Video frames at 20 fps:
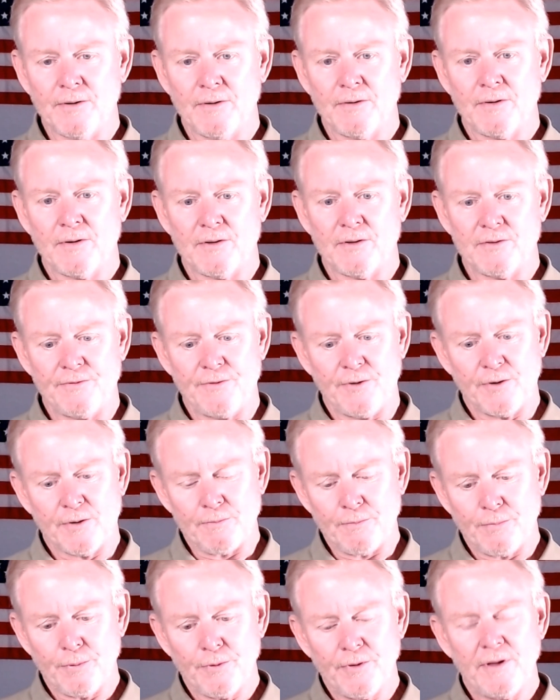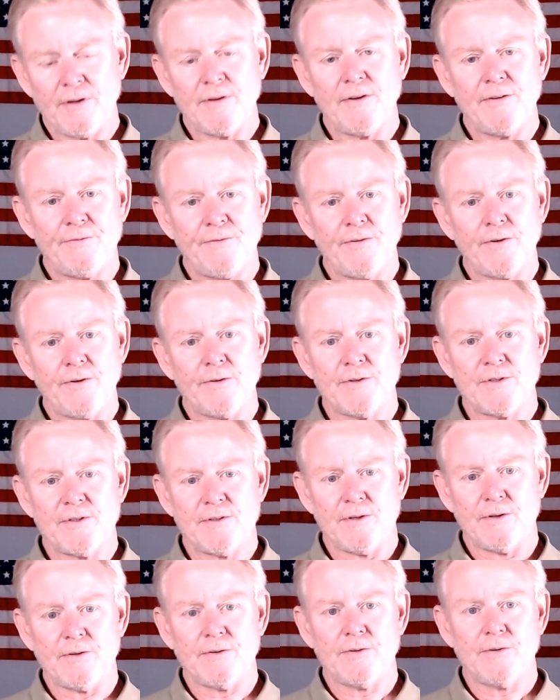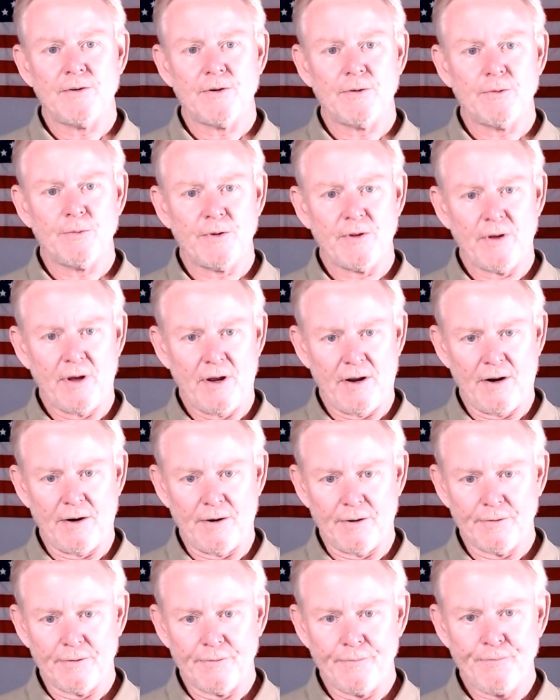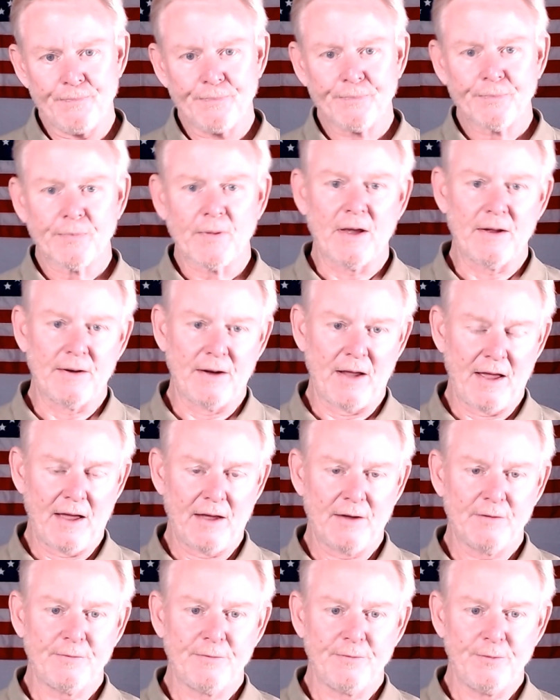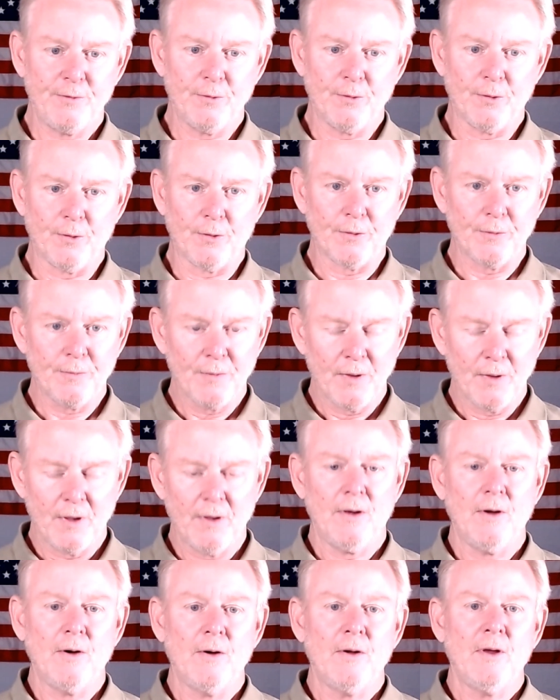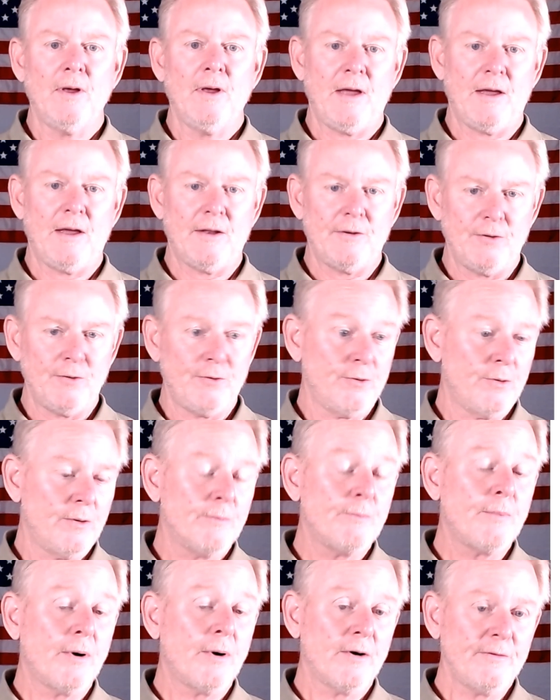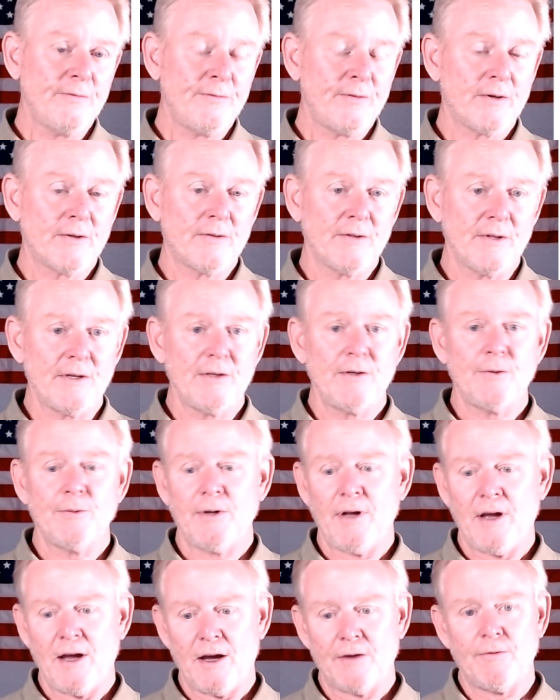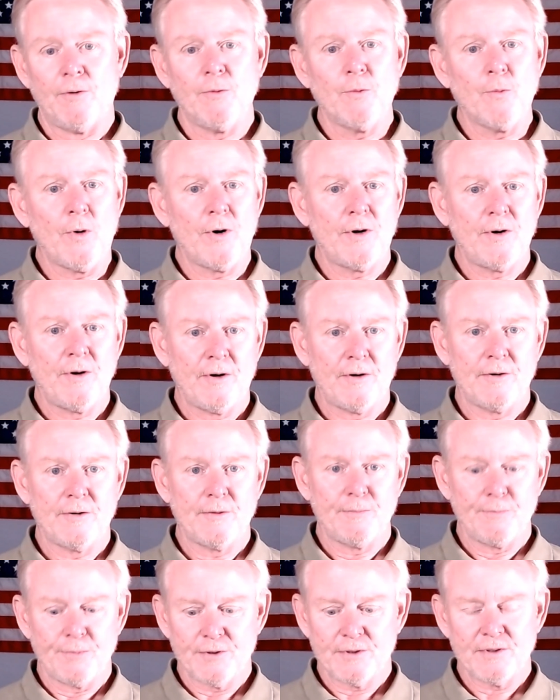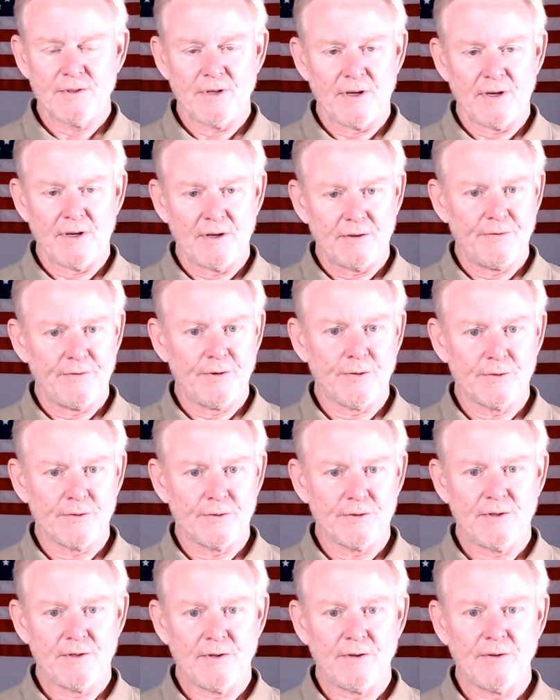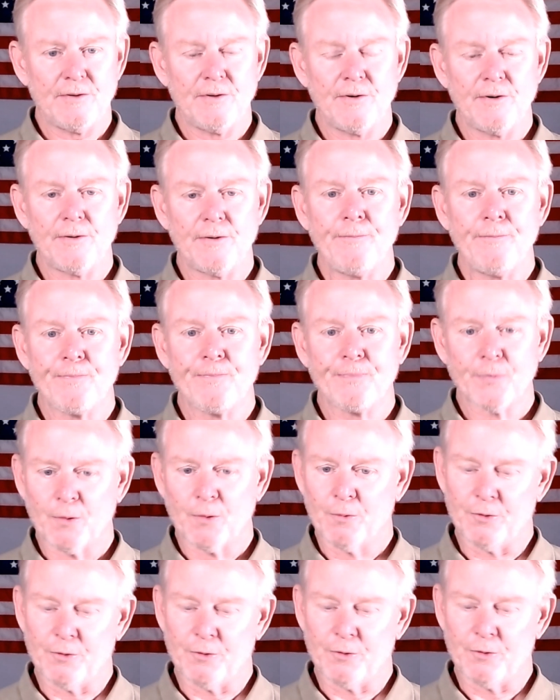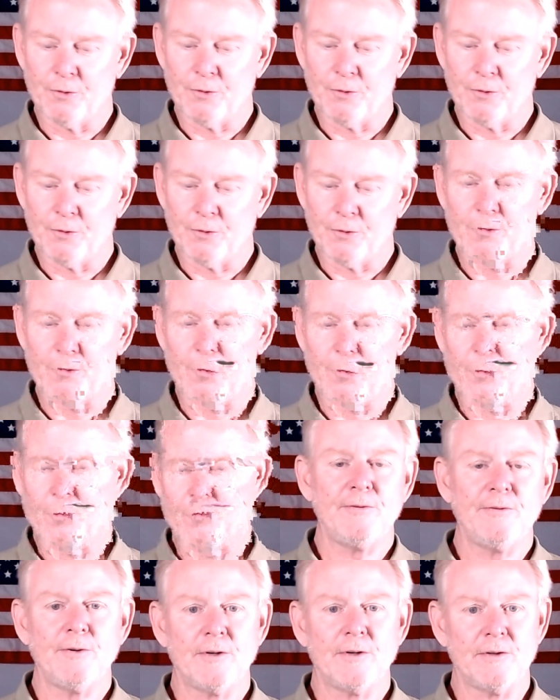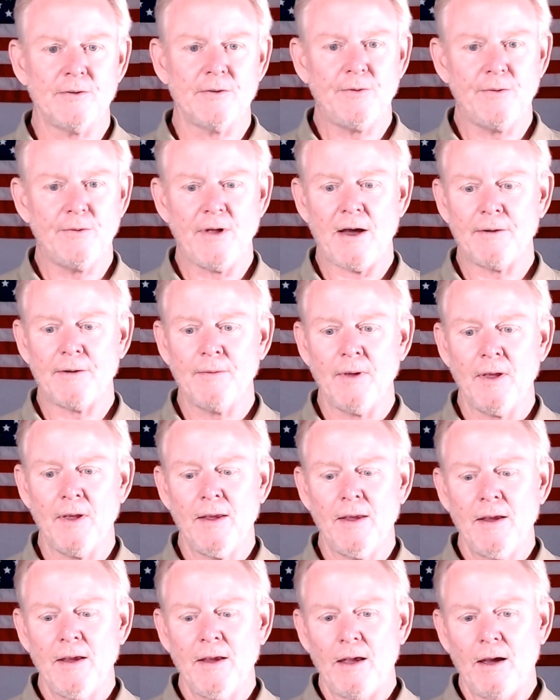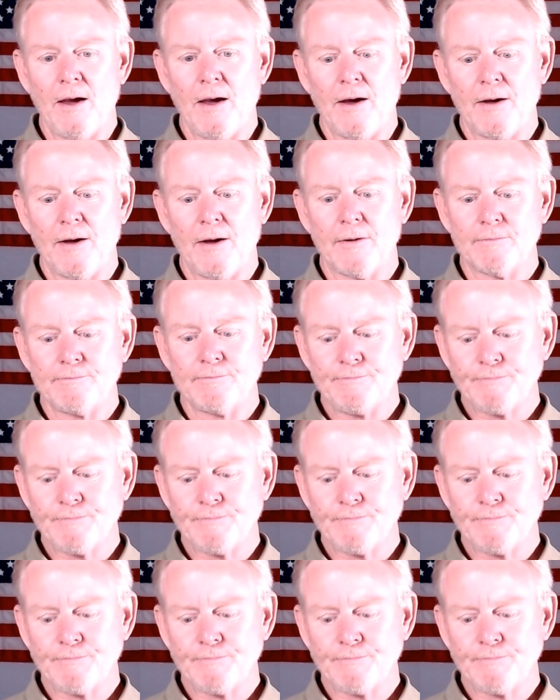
Because if you completely fill the cylinder with air and add fuel, and you do it perfectly, you would have a 100% filled cylinder, which would be great if you can do that. And